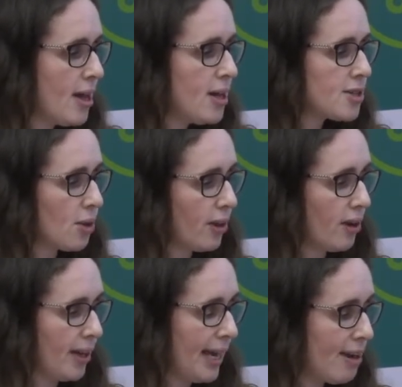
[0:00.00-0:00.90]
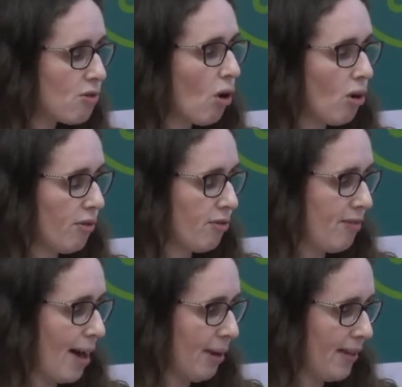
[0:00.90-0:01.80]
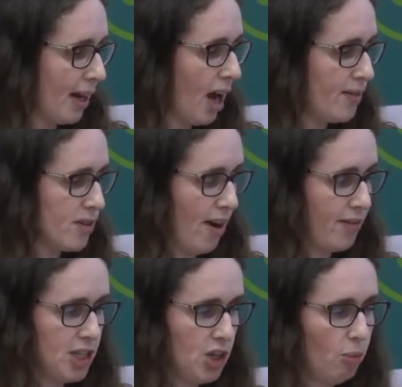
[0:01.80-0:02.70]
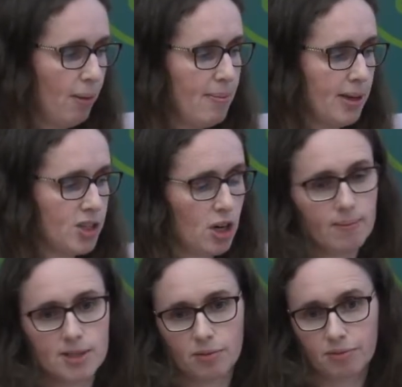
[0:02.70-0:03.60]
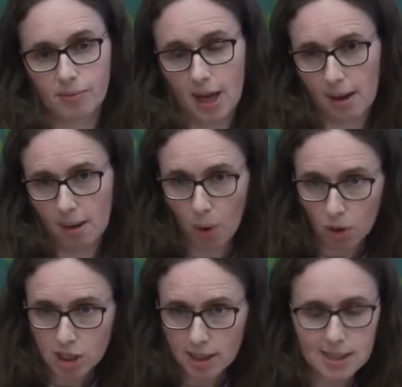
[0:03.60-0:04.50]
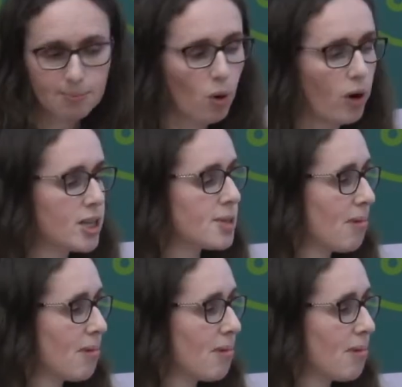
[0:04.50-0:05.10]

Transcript: So the key role of family in the lives of refugee young people in terms of emotional support,